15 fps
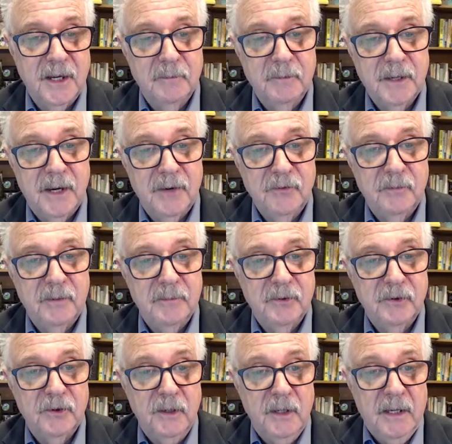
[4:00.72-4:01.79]
but I
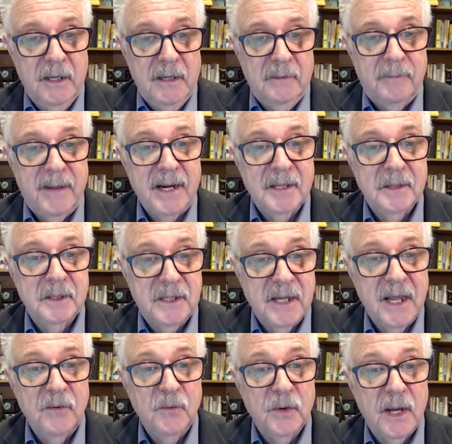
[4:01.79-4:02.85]
remember back in the
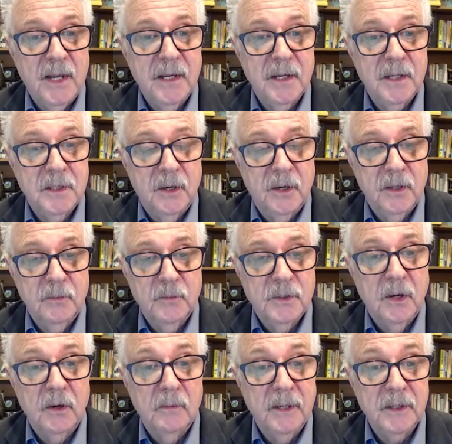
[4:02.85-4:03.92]
day when I got started, it was
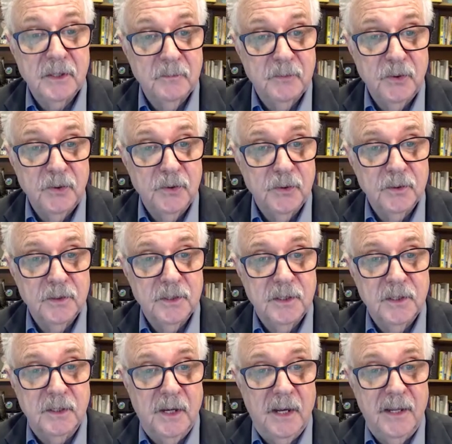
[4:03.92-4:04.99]
all about computers.
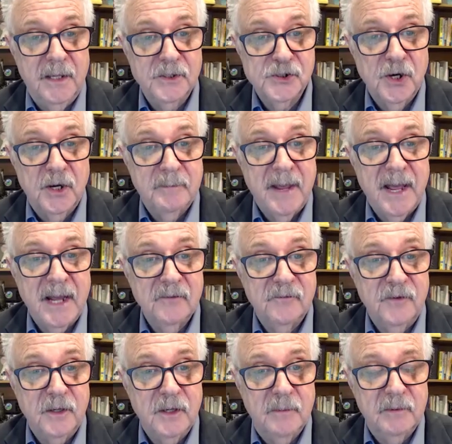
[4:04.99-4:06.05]
And I had John
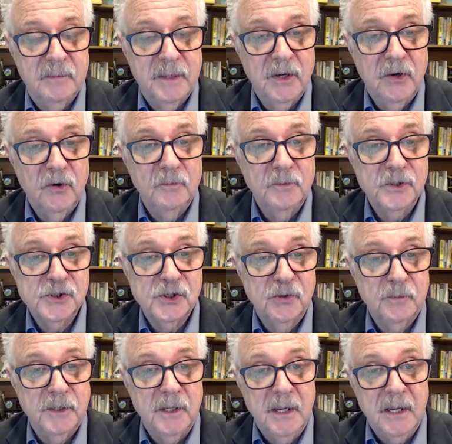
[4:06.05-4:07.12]
McAfee come to my home to show
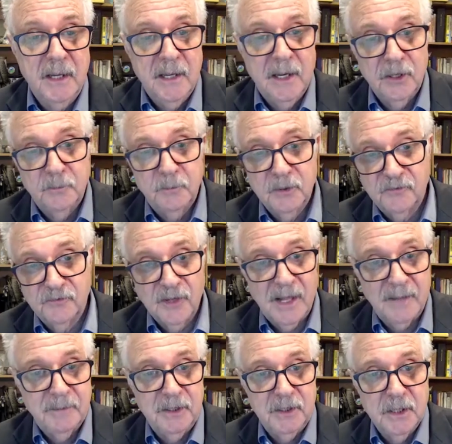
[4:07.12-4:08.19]
me how you put a
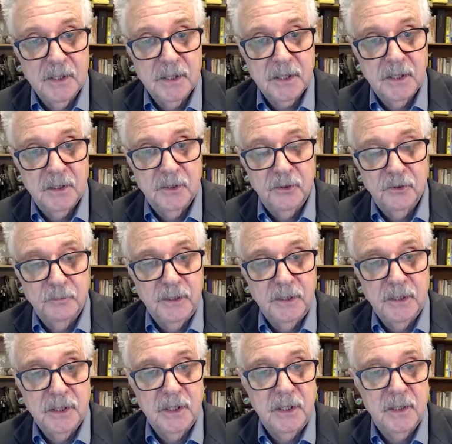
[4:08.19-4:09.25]
floppy disk into your
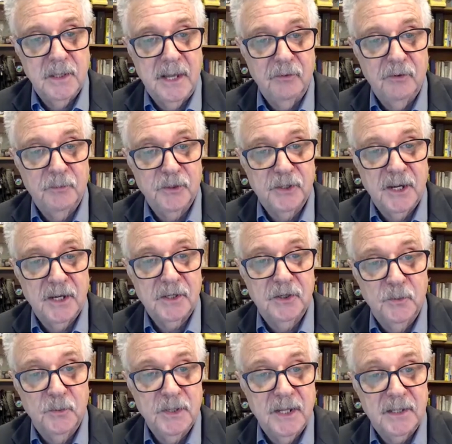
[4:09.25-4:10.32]
PC and that would protect
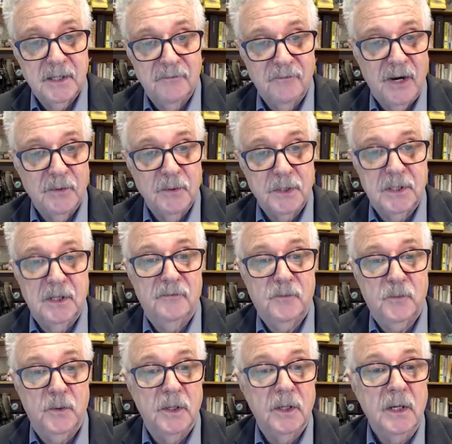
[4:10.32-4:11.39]
you with antivirus
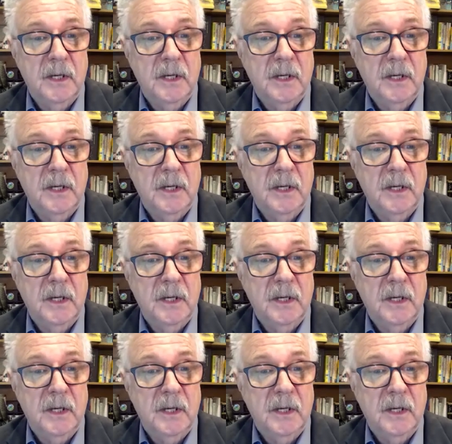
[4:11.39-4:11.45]
software.